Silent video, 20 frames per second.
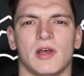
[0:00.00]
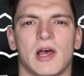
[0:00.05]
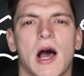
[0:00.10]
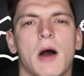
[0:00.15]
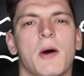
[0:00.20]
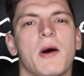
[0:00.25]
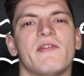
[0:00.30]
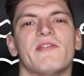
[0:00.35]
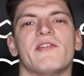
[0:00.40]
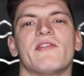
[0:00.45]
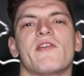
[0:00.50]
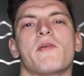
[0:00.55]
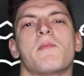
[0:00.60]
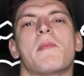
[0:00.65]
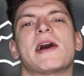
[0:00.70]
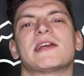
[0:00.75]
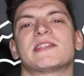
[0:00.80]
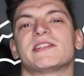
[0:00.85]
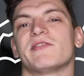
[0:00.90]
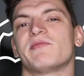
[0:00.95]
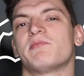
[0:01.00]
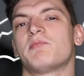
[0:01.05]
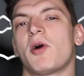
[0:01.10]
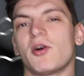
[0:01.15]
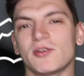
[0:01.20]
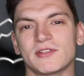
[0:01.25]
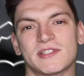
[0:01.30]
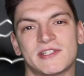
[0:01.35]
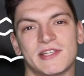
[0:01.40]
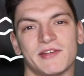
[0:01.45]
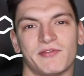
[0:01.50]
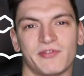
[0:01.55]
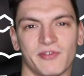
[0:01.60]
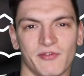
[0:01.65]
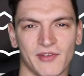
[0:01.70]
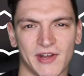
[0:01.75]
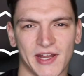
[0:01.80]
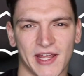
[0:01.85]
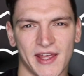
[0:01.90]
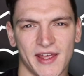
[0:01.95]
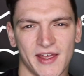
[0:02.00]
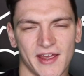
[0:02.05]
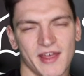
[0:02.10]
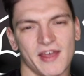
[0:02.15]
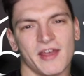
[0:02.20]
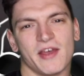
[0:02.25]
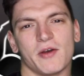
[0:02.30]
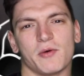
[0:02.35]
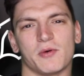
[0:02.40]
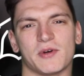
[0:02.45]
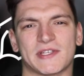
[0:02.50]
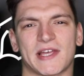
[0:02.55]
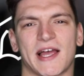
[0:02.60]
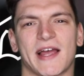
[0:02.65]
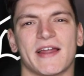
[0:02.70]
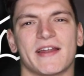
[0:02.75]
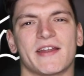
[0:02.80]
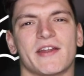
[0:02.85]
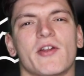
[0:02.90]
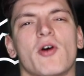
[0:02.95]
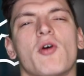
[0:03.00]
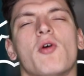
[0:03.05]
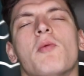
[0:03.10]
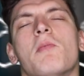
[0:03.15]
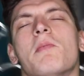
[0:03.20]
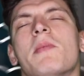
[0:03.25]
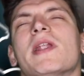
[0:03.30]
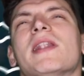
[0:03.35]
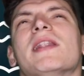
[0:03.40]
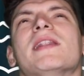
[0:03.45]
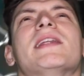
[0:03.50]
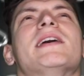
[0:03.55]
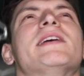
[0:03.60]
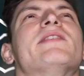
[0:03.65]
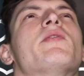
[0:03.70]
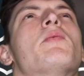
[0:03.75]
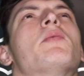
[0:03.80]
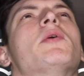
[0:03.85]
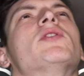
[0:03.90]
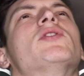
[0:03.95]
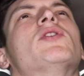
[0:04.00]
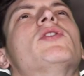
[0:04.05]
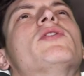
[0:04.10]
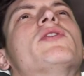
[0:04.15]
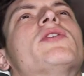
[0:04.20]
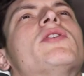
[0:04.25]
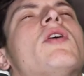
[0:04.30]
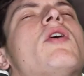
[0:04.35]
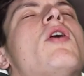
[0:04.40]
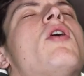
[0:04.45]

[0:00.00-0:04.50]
However, the massive positive from the day was I had an unbelievable donut.